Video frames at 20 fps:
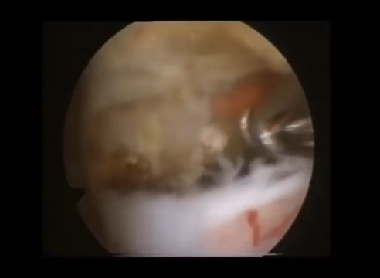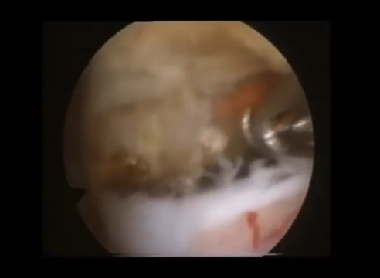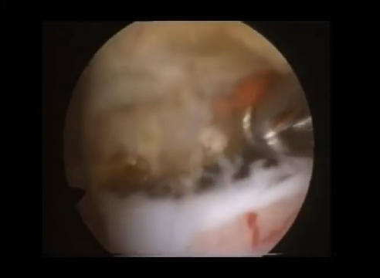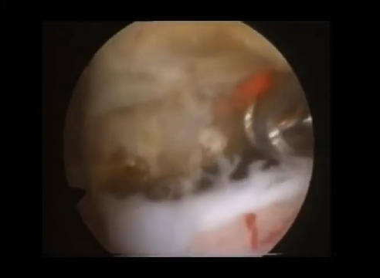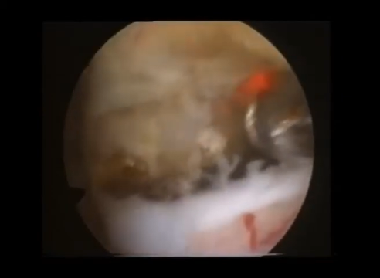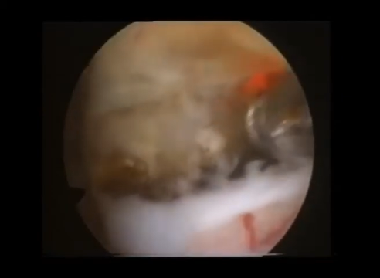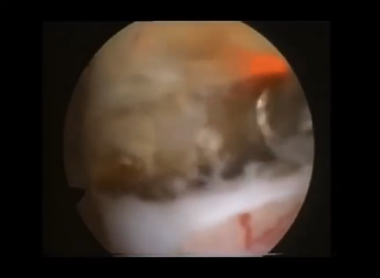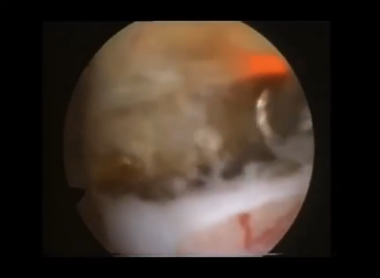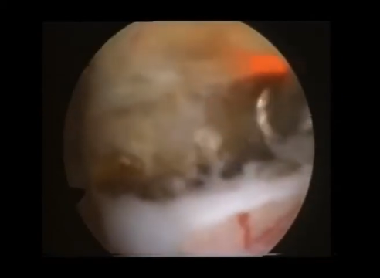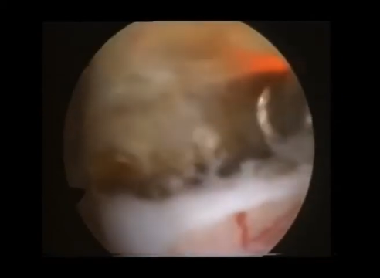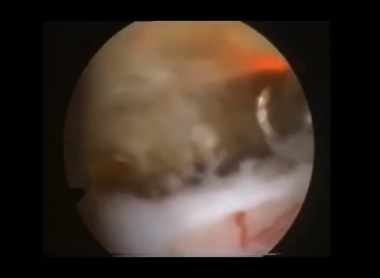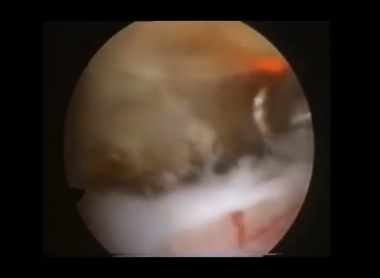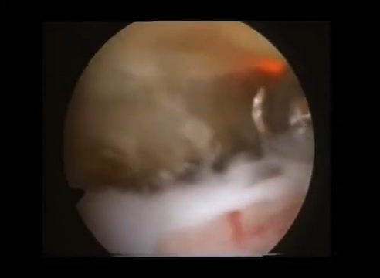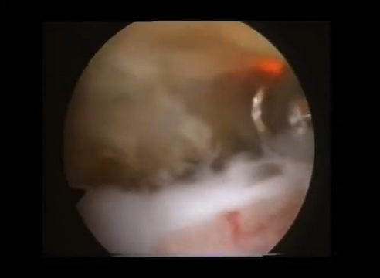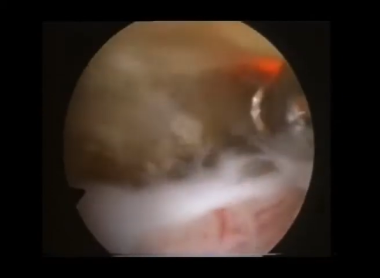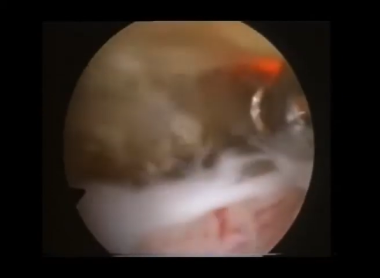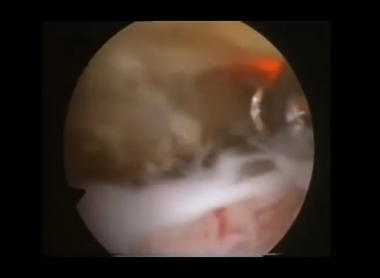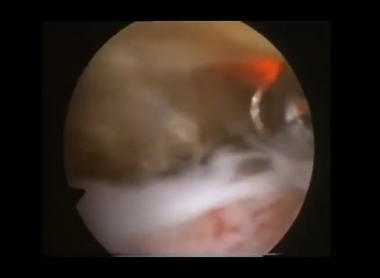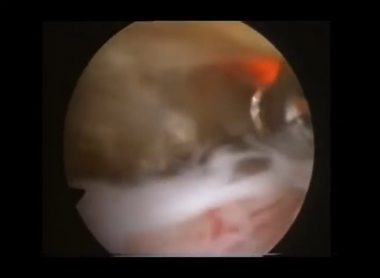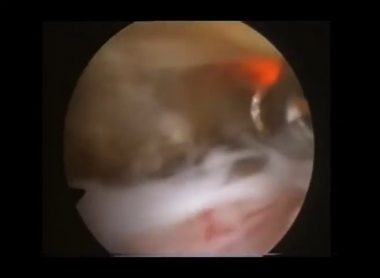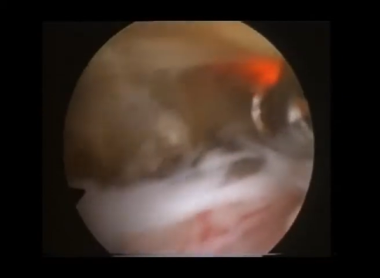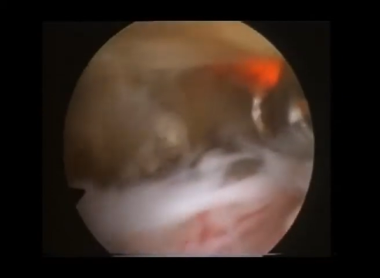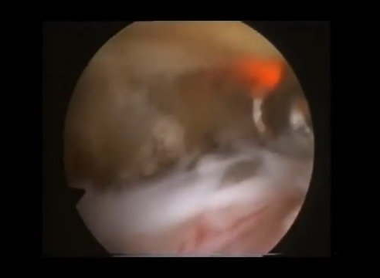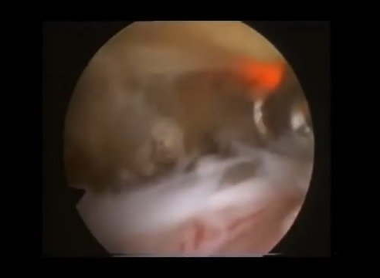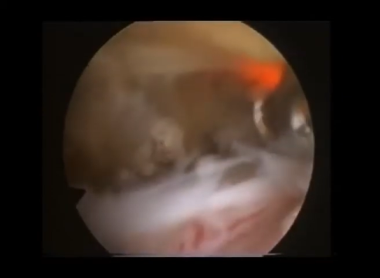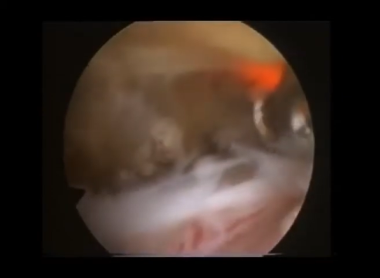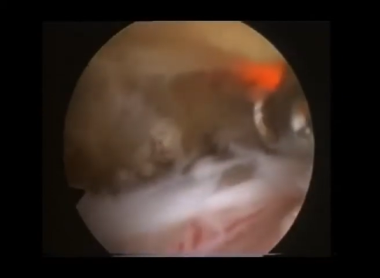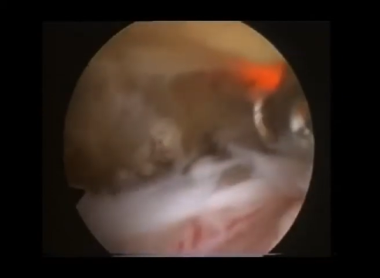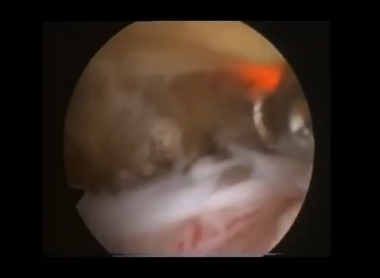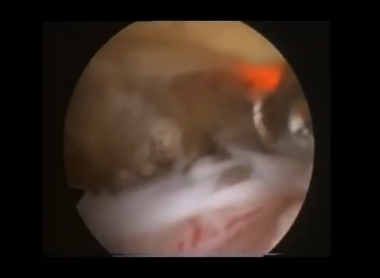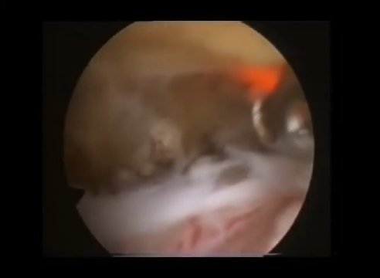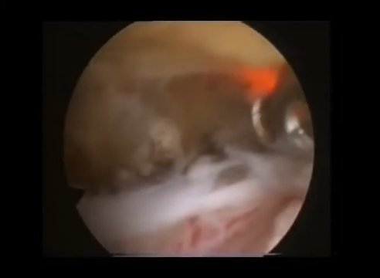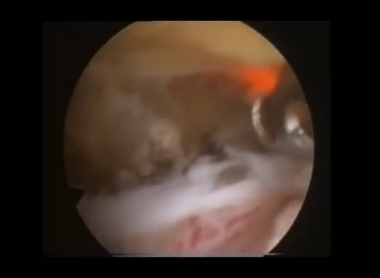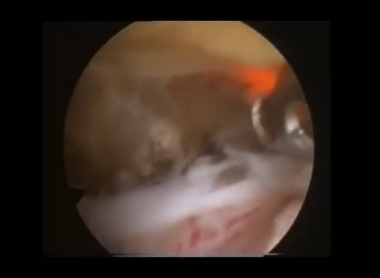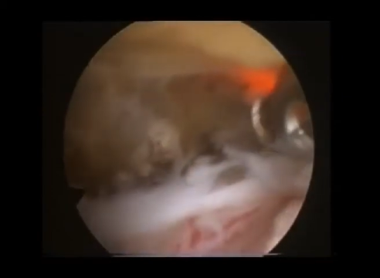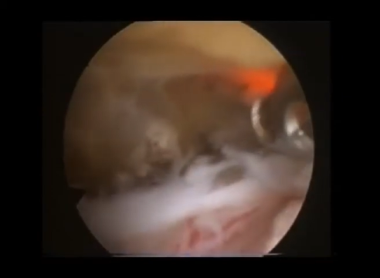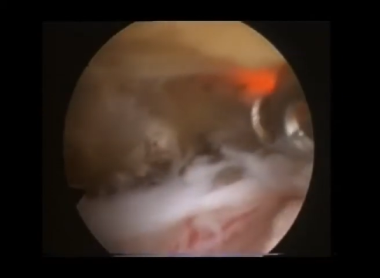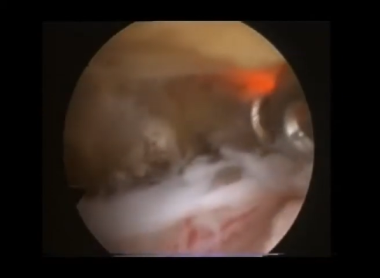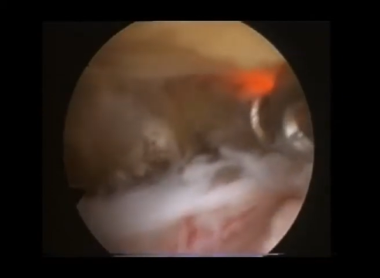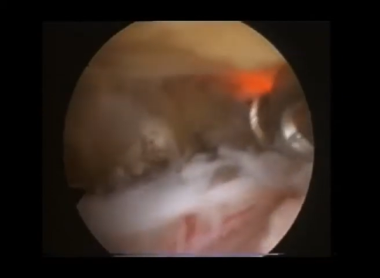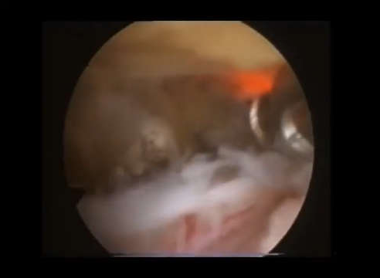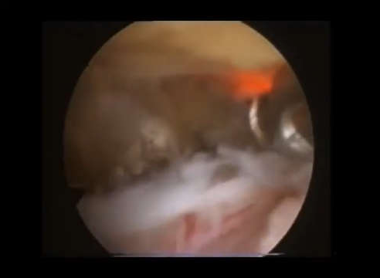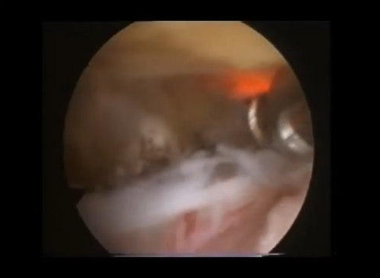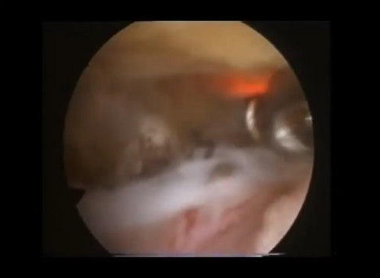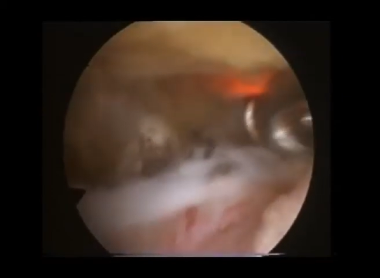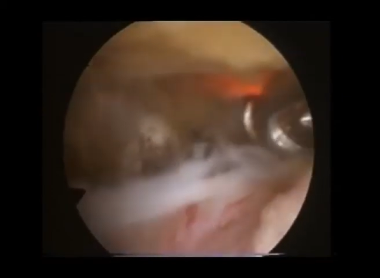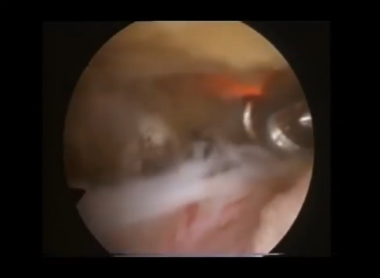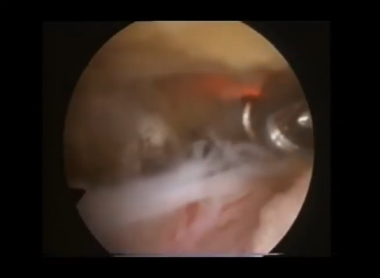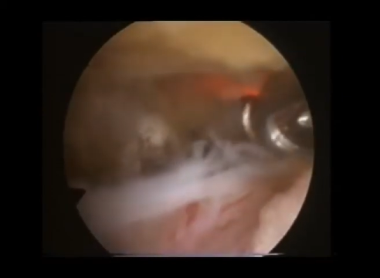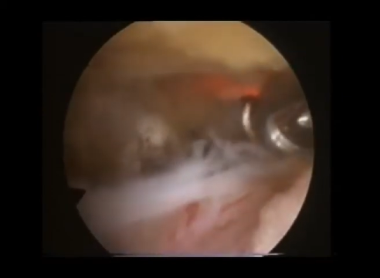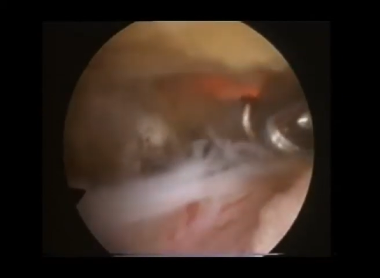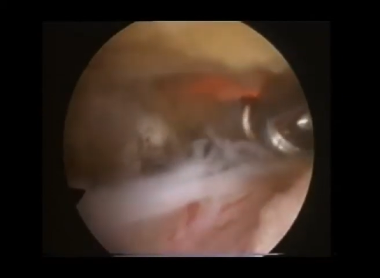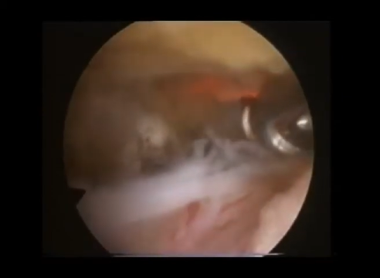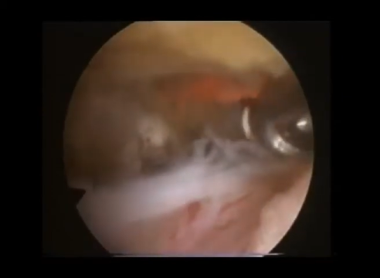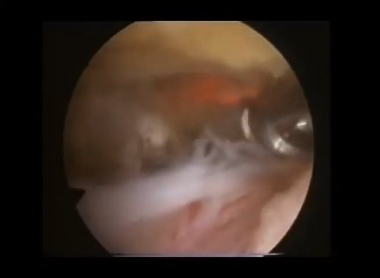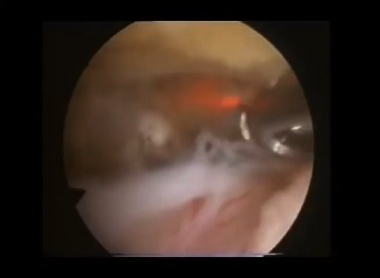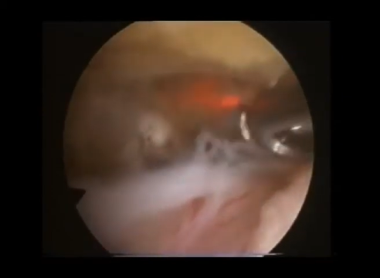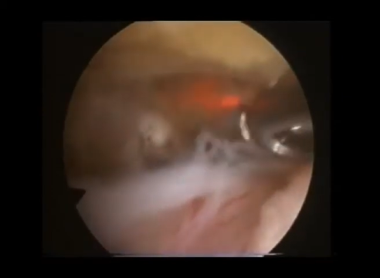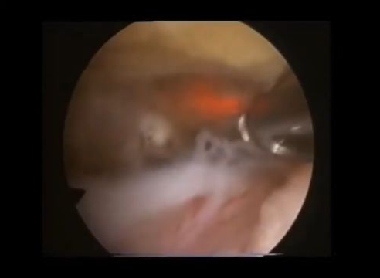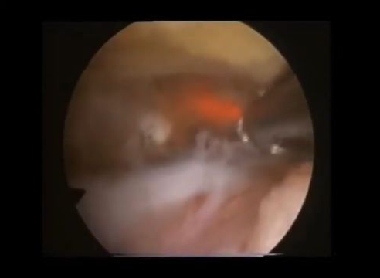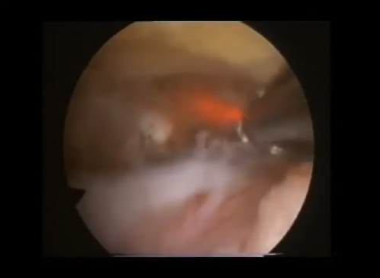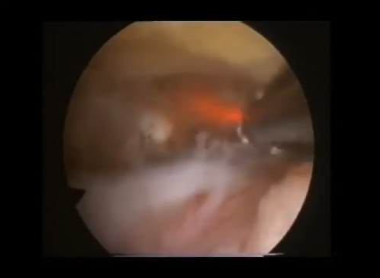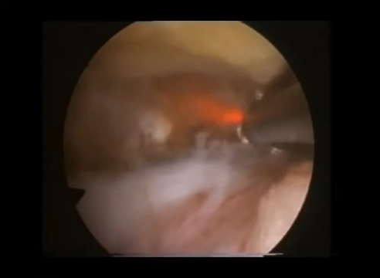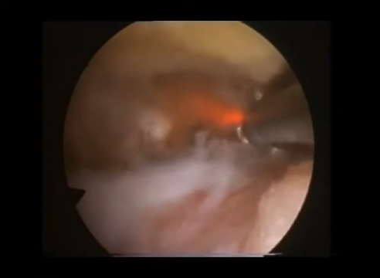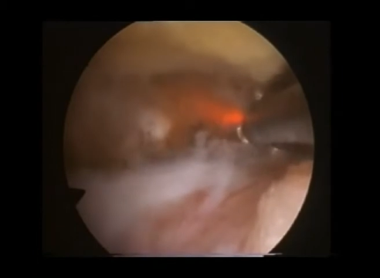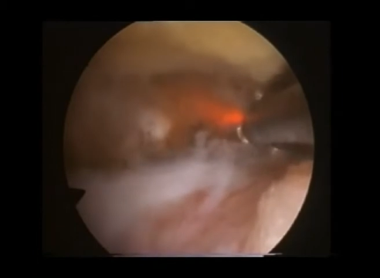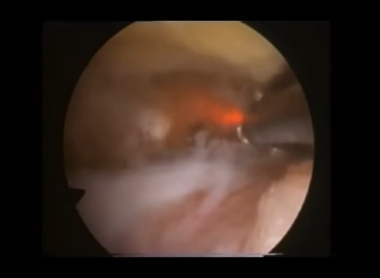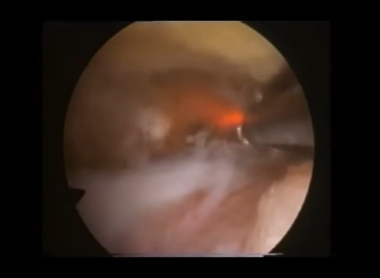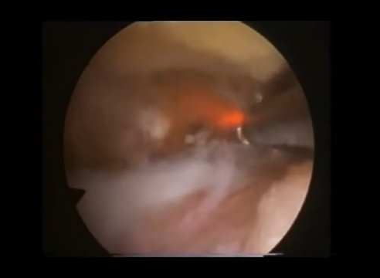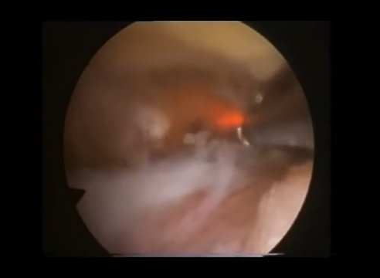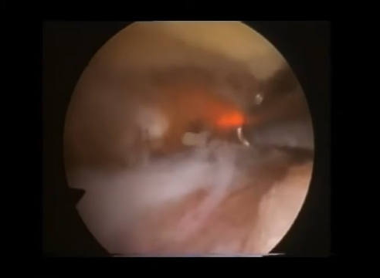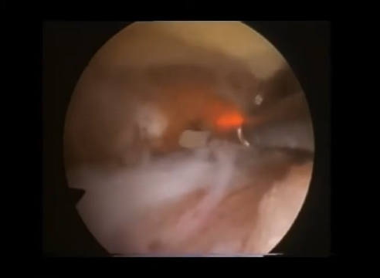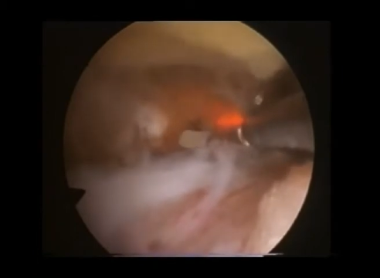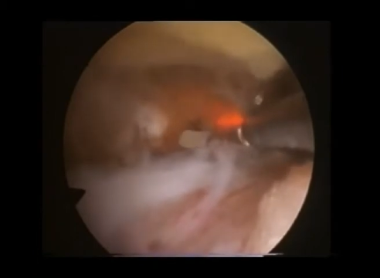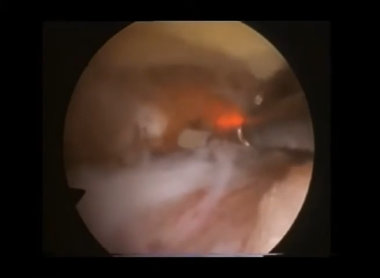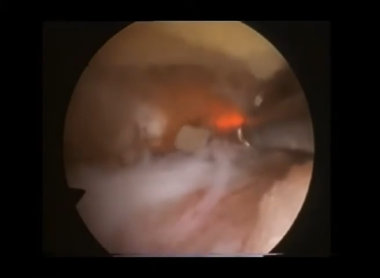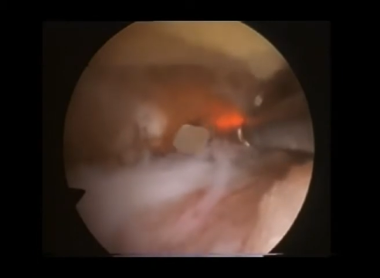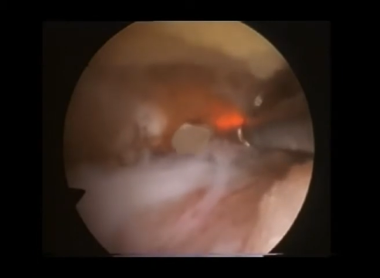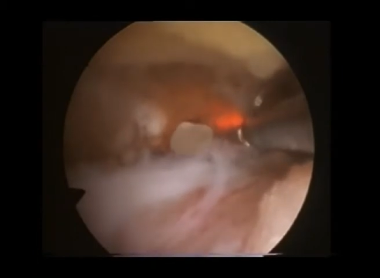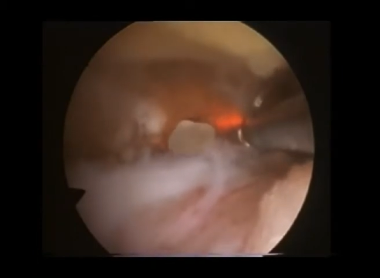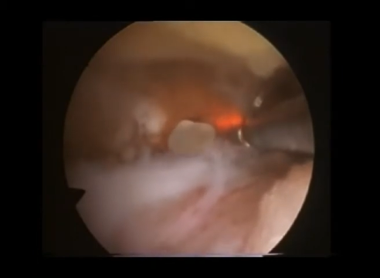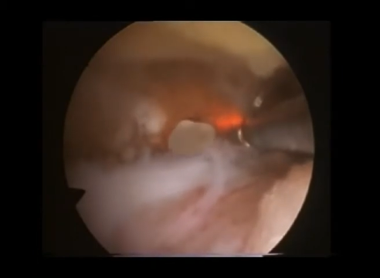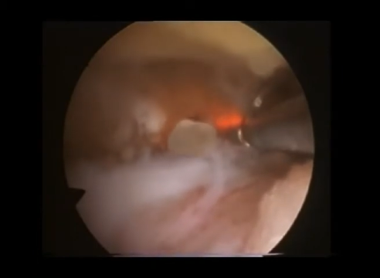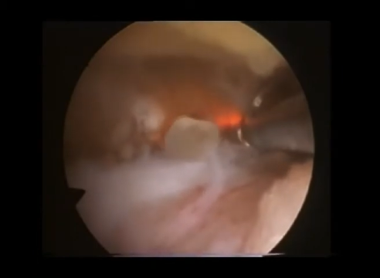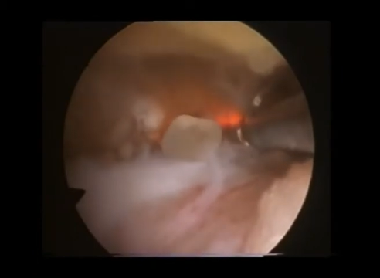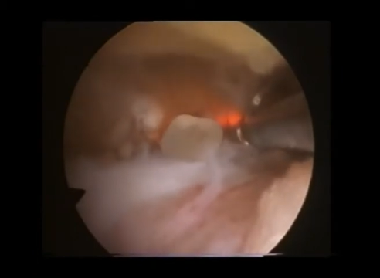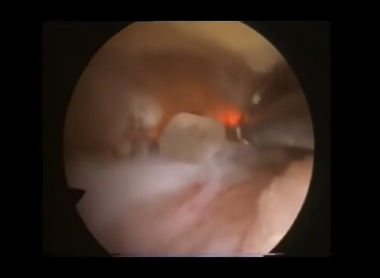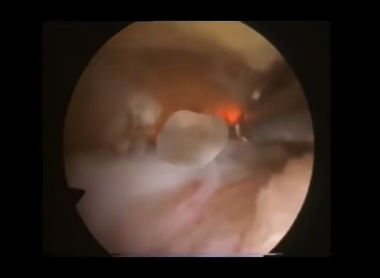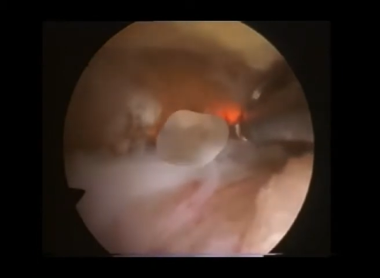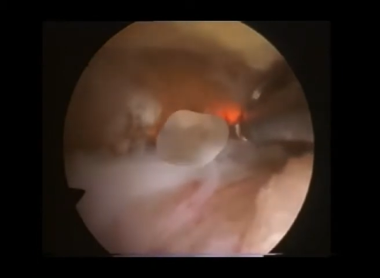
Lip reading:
Nobody's mouth can be seen.